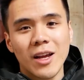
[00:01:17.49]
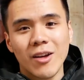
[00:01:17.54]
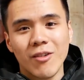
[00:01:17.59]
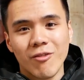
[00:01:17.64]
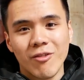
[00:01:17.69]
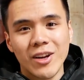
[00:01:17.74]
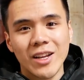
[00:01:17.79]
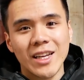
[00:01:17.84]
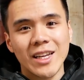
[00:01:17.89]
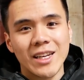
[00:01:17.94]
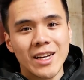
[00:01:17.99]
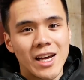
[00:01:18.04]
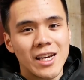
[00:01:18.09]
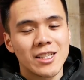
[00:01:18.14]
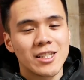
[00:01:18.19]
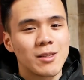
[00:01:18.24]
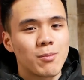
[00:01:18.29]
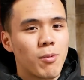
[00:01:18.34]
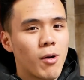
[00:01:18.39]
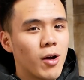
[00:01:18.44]
a really nice
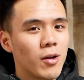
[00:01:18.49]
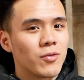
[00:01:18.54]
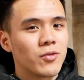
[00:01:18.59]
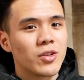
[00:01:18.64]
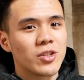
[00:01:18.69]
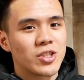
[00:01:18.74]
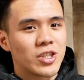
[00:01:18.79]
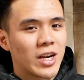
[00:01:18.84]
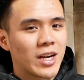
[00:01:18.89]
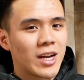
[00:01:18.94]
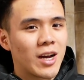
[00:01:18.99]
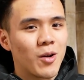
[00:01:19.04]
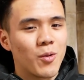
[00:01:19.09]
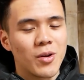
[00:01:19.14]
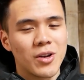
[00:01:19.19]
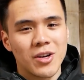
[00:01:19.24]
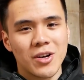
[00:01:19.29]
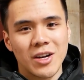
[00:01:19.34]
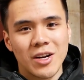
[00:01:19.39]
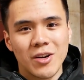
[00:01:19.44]
spot to check out
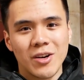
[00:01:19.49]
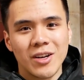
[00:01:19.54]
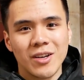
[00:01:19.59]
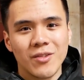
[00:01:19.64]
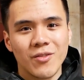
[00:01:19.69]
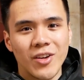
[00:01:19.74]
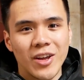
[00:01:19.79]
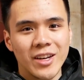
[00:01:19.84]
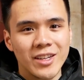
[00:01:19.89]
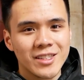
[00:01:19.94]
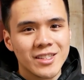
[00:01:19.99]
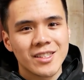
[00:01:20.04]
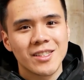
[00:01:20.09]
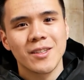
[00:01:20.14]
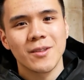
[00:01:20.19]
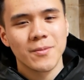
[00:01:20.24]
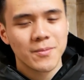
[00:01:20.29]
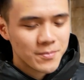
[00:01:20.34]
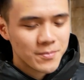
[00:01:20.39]
when you're here in Venice.